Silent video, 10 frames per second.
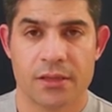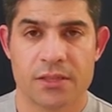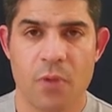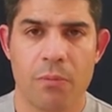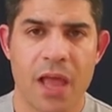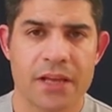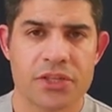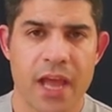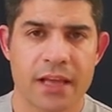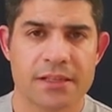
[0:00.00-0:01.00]
Small
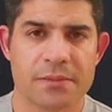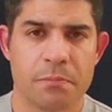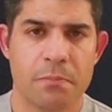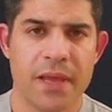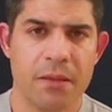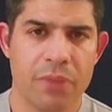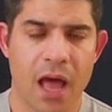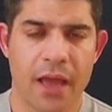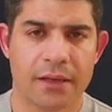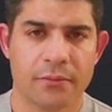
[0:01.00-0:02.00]
blind checks, big
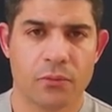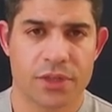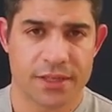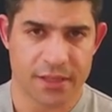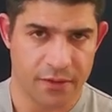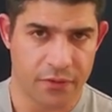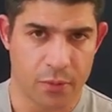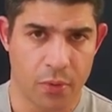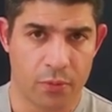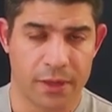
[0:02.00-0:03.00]
blind, which is a
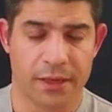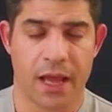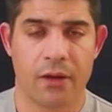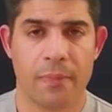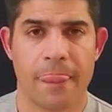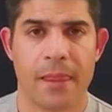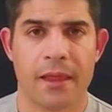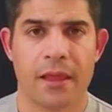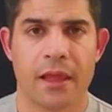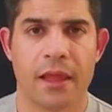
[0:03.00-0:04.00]
different opponent now,
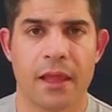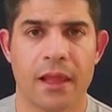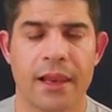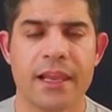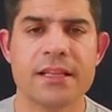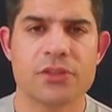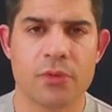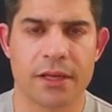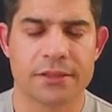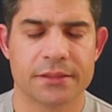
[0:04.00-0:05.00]
leads
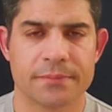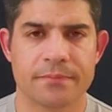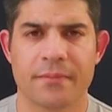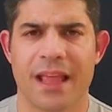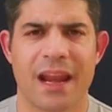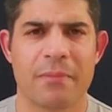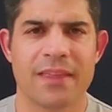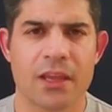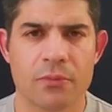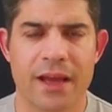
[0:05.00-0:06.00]
to us. And I'm
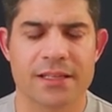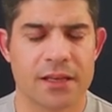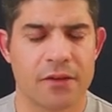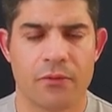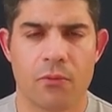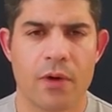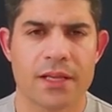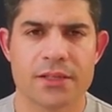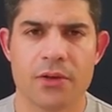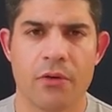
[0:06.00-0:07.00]
thinking to myself,
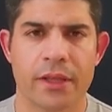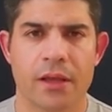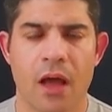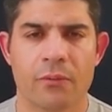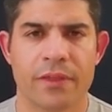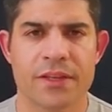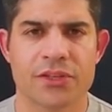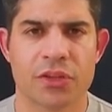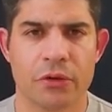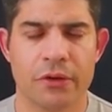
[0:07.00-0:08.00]
what is going on with
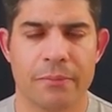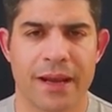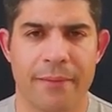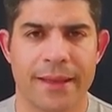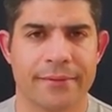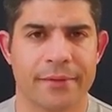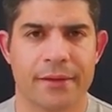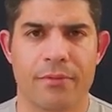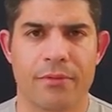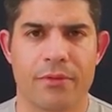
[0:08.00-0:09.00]
this tournament? I mean,
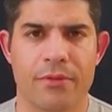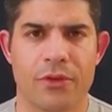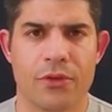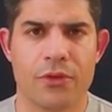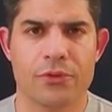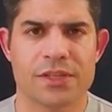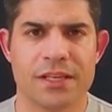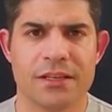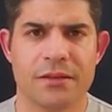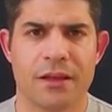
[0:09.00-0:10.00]
you
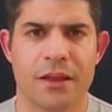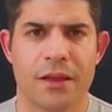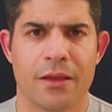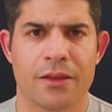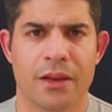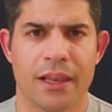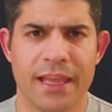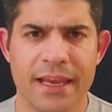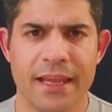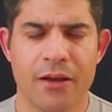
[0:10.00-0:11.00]
see
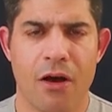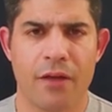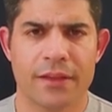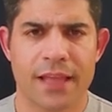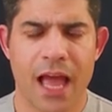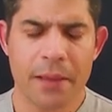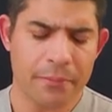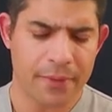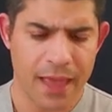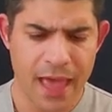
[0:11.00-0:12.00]
leading all the
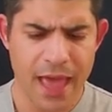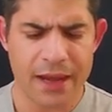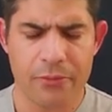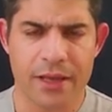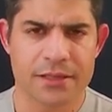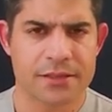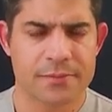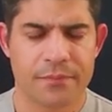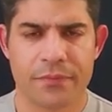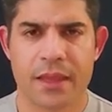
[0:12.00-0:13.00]
time.
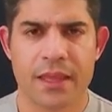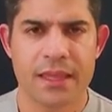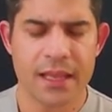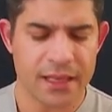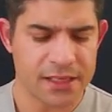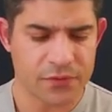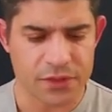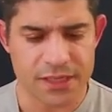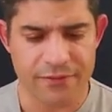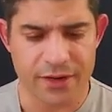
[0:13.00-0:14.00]
Anyways, he leads
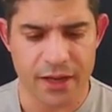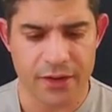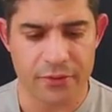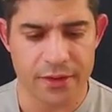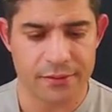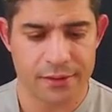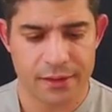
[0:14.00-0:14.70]
for 700.